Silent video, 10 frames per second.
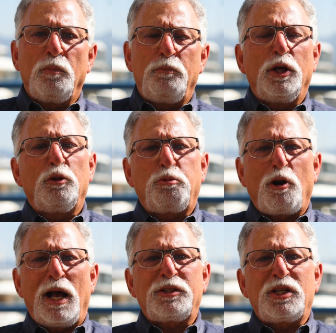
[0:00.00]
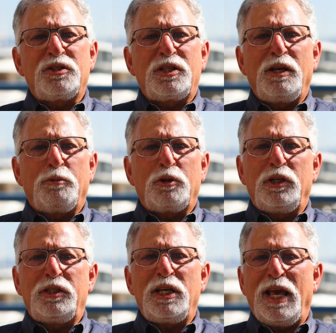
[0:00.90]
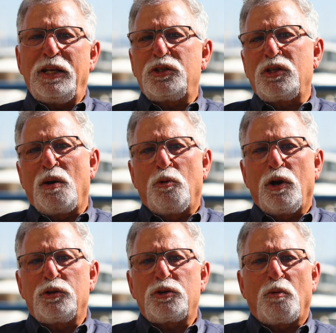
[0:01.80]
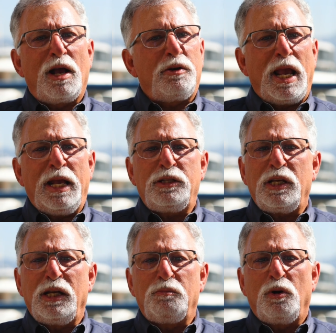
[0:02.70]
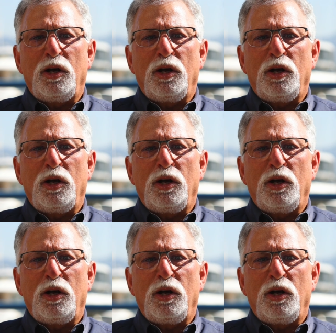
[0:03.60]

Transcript: The build process typically takes somewhere around 18